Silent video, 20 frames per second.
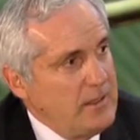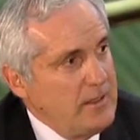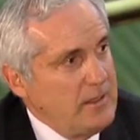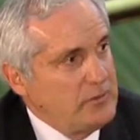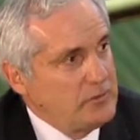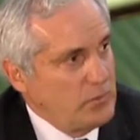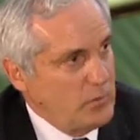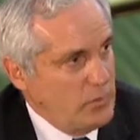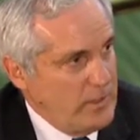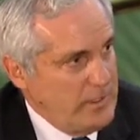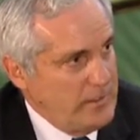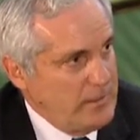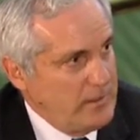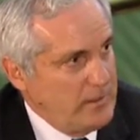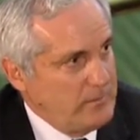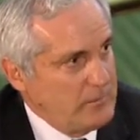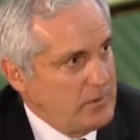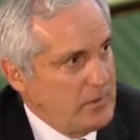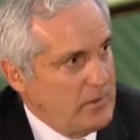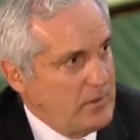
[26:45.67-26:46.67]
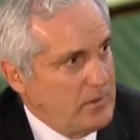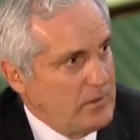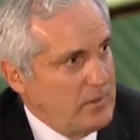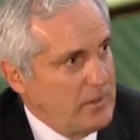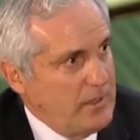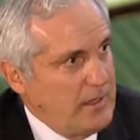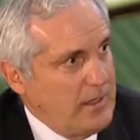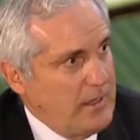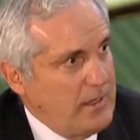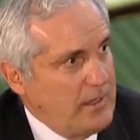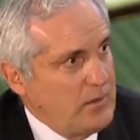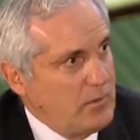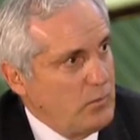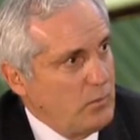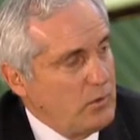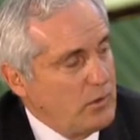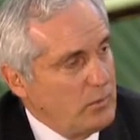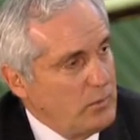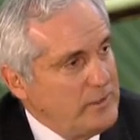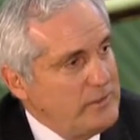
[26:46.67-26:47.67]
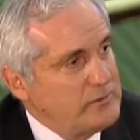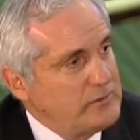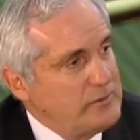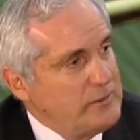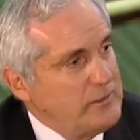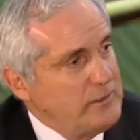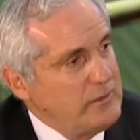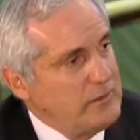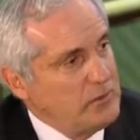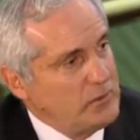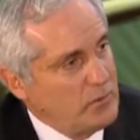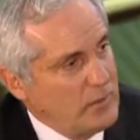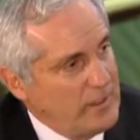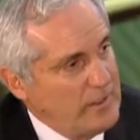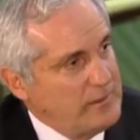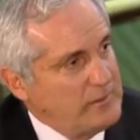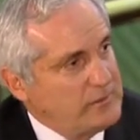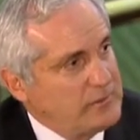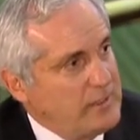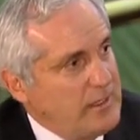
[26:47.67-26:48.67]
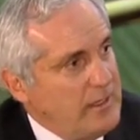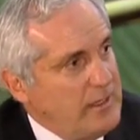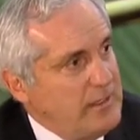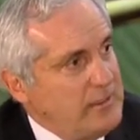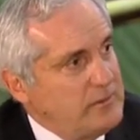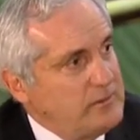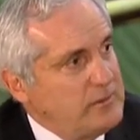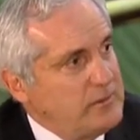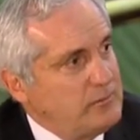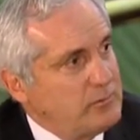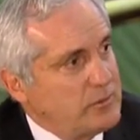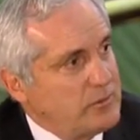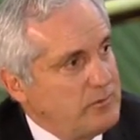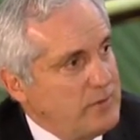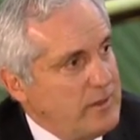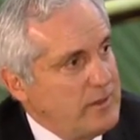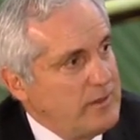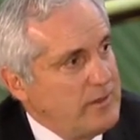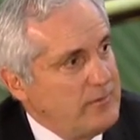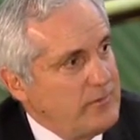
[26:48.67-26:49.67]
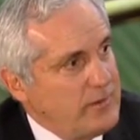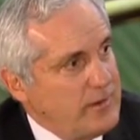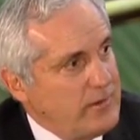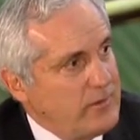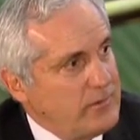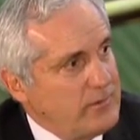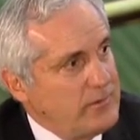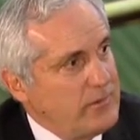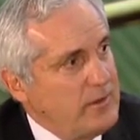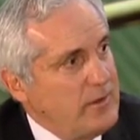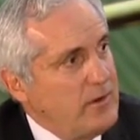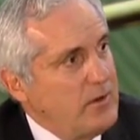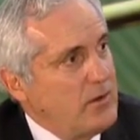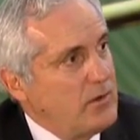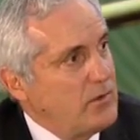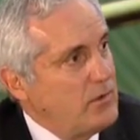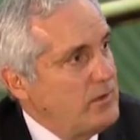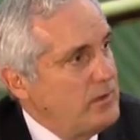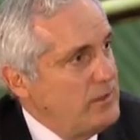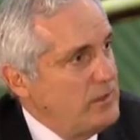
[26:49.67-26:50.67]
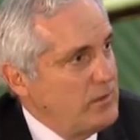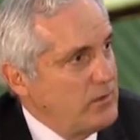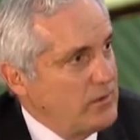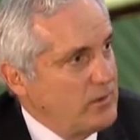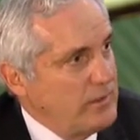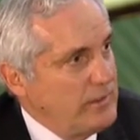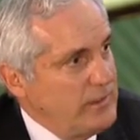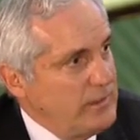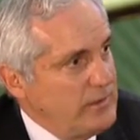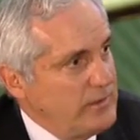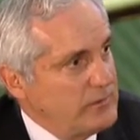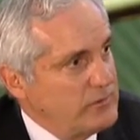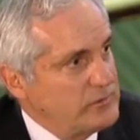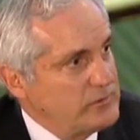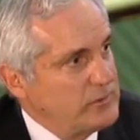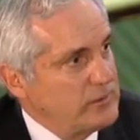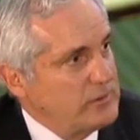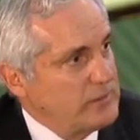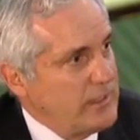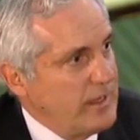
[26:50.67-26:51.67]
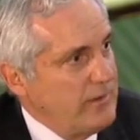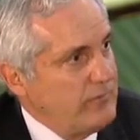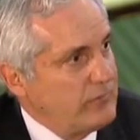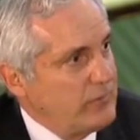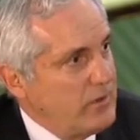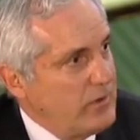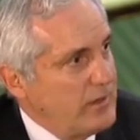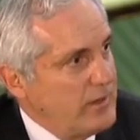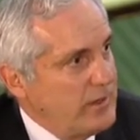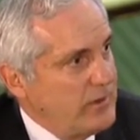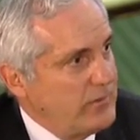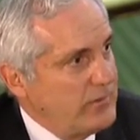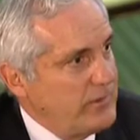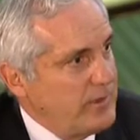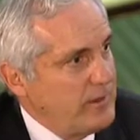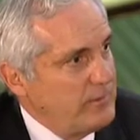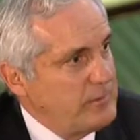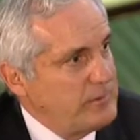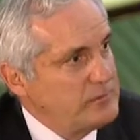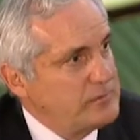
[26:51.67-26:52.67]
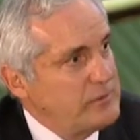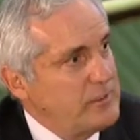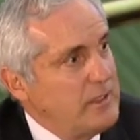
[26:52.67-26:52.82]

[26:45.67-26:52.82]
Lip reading: it's a wake-up call. And where we see the greatest gains in preventative health are in the early years, lifelong health habits,